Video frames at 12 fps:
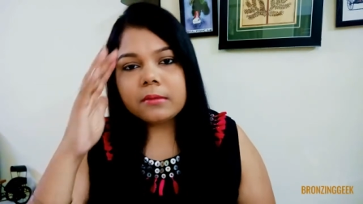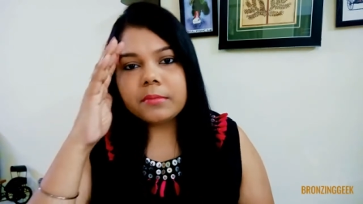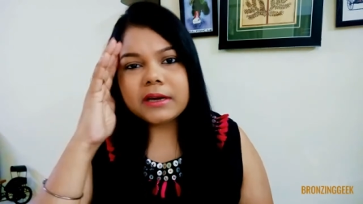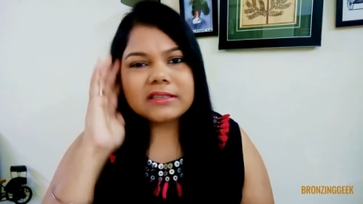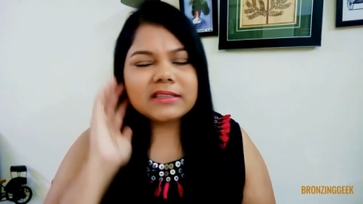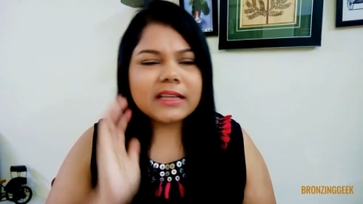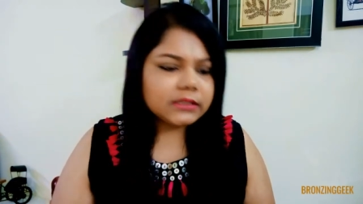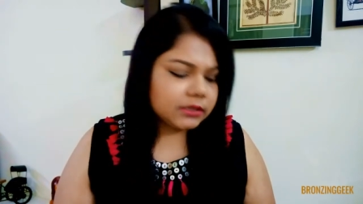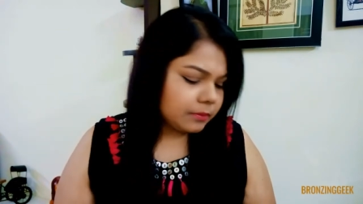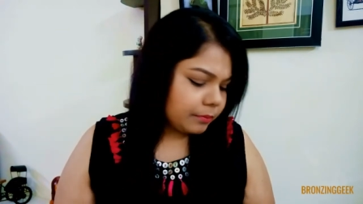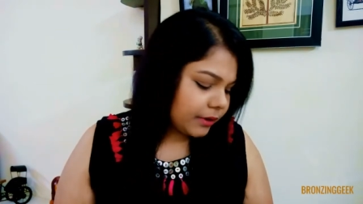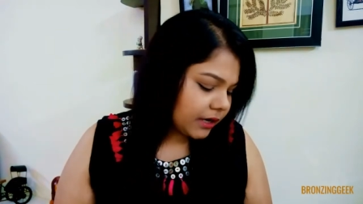But
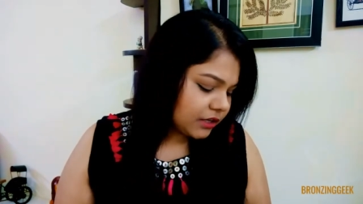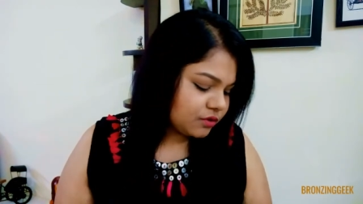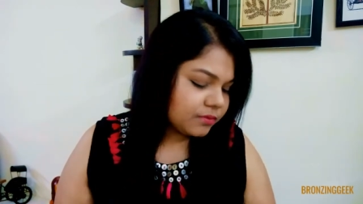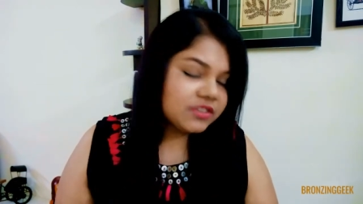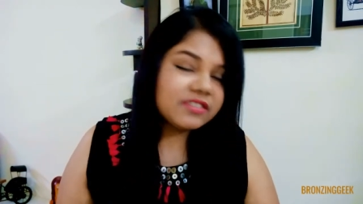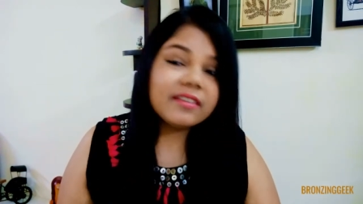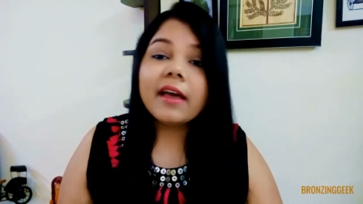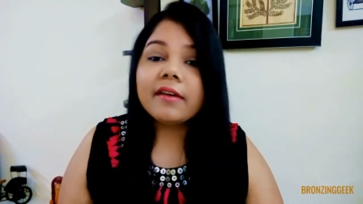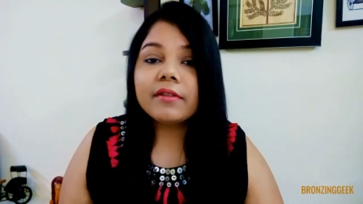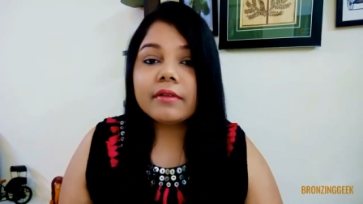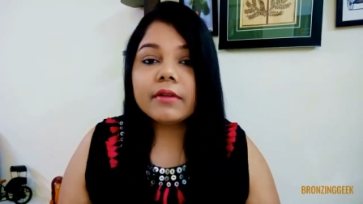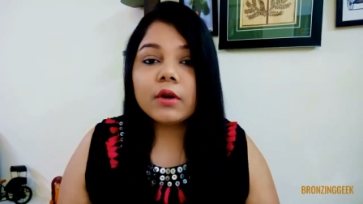that brush which they
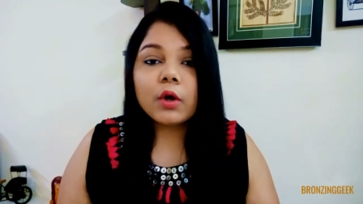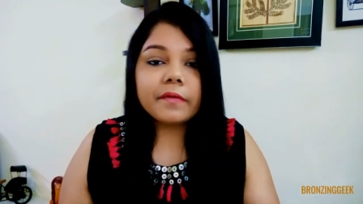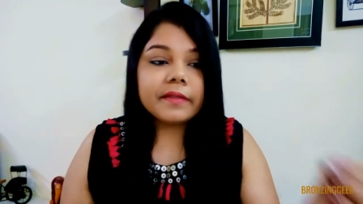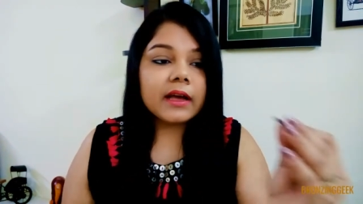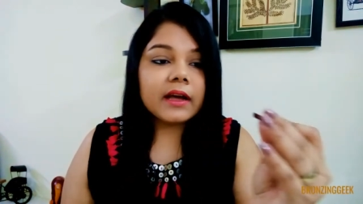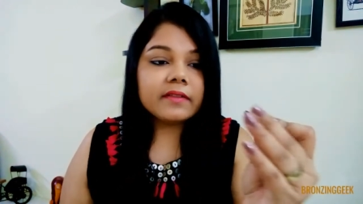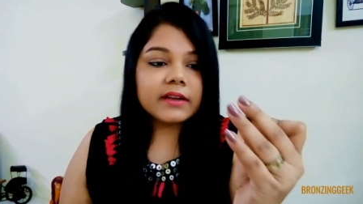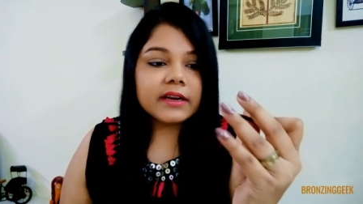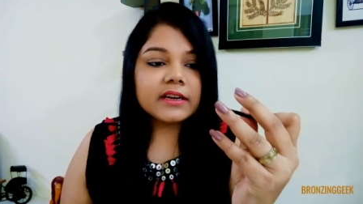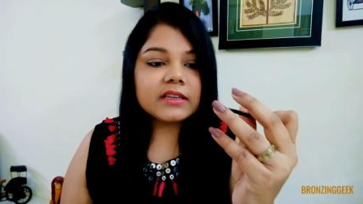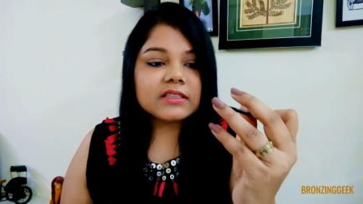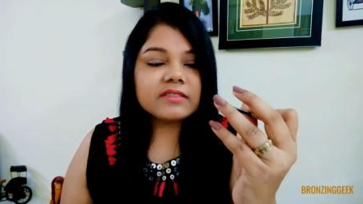have given on the other
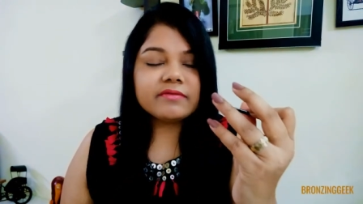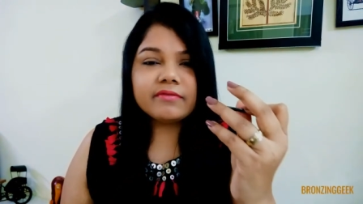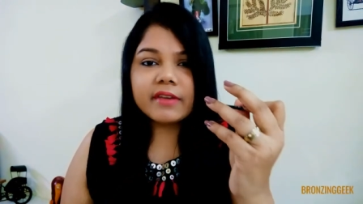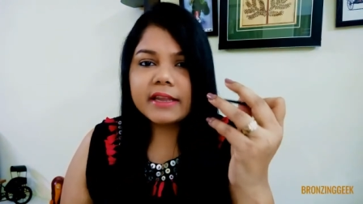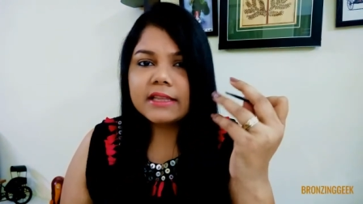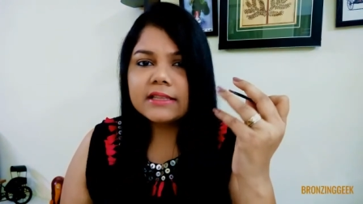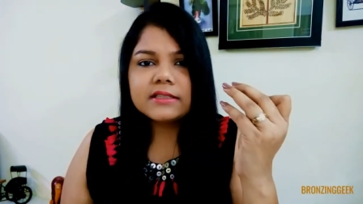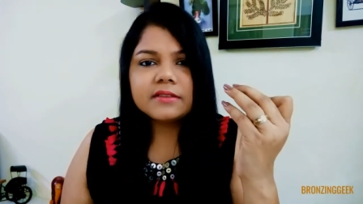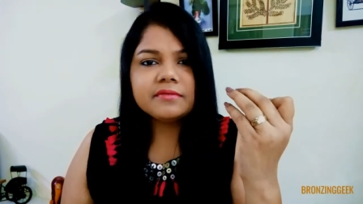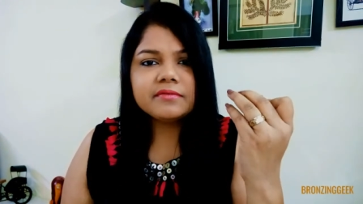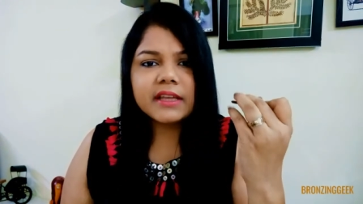end is very stiff,